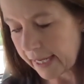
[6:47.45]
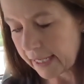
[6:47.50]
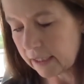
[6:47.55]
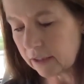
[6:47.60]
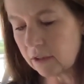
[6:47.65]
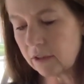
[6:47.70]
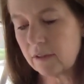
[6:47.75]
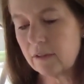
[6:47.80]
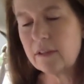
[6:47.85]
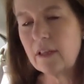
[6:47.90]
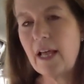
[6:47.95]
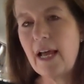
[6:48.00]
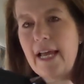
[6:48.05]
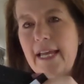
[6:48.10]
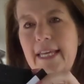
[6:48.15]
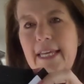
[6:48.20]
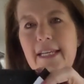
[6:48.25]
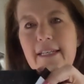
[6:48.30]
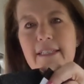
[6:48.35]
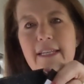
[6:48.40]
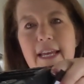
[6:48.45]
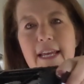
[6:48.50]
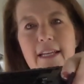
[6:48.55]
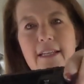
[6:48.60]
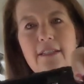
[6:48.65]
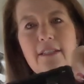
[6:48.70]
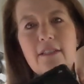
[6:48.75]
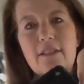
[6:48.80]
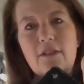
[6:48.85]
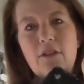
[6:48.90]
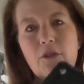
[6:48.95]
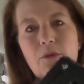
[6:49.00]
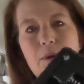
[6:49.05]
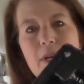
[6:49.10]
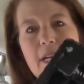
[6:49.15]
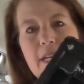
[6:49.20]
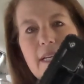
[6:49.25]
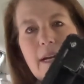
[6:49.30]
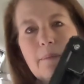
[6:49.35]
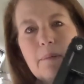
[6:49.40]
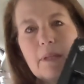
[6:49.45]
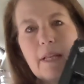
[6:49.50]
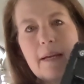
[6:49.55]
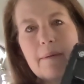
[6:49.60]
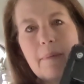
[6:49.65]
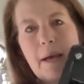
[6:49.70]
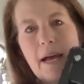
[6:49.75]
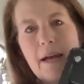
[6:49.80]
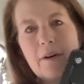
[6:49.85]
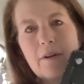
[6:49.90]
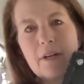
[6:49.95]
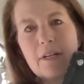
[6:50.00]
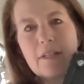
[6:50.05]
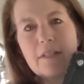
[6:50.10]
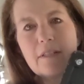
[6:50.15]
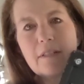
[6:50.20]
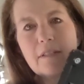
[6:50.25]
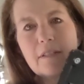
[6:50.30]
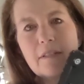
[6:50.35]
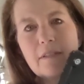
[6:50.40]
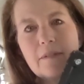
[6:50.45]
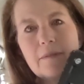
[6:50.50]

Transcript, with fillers: it looks like it takes three AA batteries.